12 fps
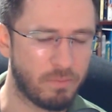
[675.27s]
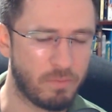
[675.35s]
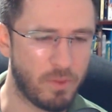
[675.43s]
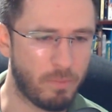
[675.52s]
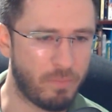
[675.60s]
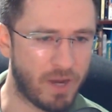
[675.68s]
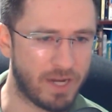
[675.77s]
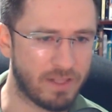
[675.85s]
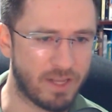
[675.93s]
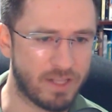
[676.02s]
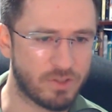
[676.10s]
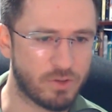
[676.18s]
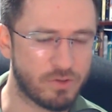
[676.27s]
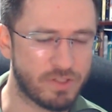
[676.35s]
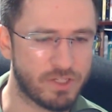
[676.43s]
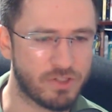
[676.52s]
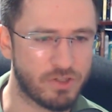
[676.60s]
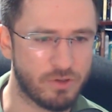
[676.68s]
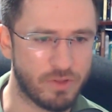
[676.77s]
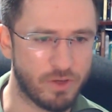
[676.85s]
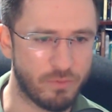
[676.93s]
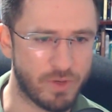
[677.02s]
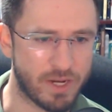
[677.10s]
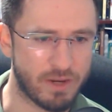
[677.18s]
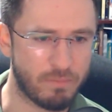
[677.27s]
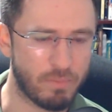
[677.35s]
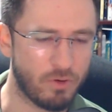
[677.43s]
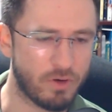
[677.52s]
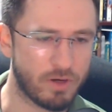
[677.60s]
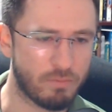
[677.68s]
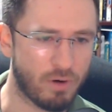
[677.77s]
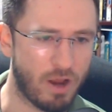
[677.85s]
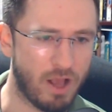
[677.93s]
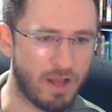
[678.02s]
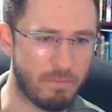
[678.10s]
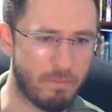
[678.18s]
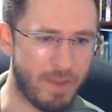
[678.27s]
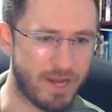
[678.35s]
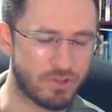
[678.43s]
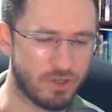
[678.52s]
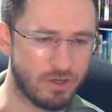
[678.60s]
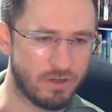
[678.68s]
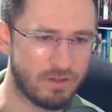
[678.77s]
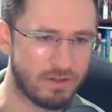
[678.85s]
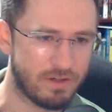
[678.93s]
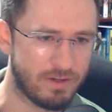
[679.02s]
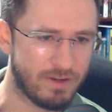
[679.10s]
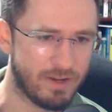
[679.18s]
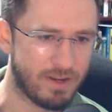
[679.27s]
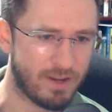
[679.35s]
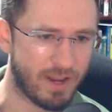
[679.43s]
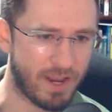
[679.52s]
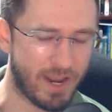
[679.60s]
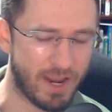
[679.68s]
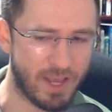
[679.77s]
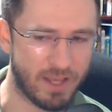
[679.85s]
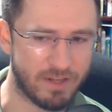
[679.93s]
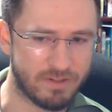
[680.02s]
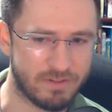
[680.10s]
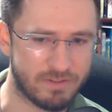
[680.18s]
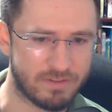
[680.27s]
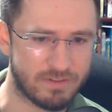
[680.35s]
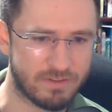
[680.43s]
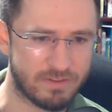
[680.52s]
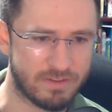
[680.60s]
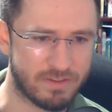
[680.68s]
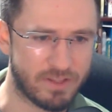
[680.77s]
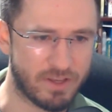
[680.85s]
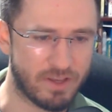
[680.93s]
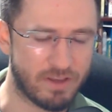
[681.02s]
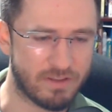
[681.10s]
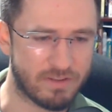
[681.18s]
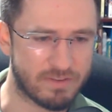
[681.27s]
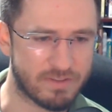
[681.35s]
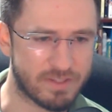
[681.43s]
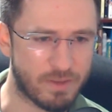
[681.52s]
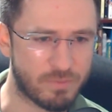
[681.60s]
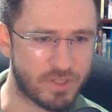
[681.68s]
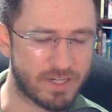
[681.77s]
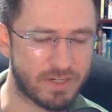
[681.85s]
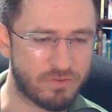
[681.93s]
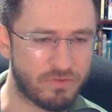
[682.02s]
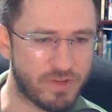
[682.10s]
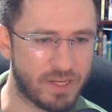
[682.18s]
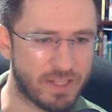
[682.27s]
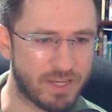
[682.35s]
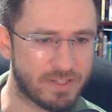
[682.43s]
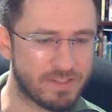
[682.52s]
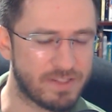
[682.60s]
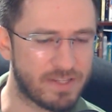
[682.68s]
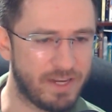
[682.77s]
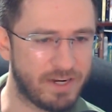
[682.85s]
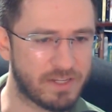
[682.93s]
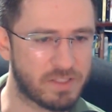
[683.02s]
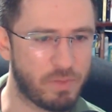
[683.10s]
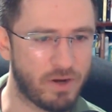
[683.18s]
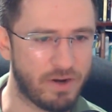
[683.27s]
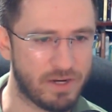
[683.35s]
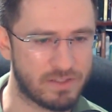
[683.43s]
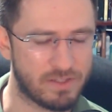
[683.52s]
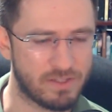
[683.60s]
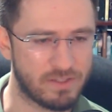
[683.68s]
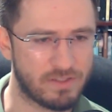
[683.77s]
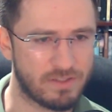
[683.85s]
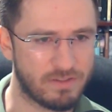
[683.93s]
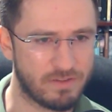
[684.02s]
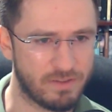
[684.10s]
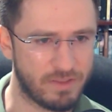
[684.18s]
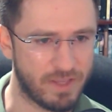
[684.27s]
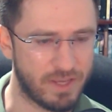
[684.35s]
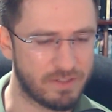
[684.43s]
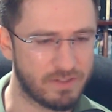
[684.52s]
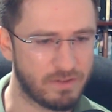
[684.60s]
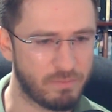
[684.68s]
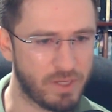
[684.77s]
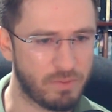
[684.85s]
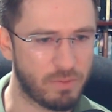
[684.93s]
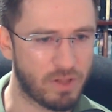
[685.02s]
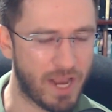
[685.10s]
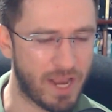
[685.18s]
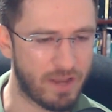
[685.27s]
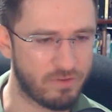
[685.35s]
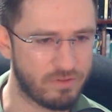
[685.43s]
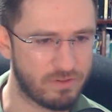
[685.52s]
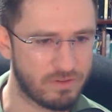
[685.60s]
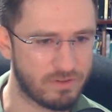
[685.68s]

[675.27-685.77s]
the biological tissue that we can poke and prod and measure and the subjective feelings and experiences that people have.